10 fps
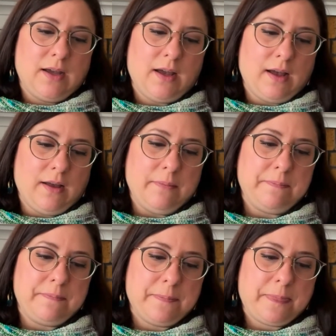
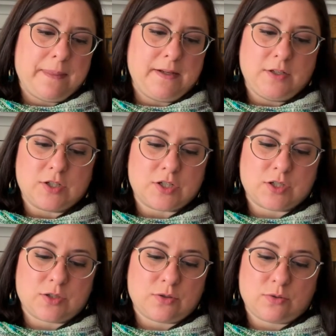And you
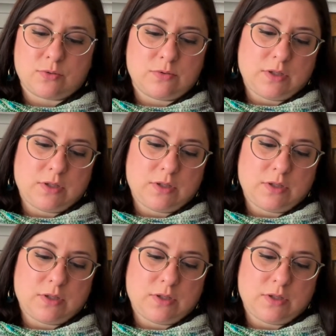just,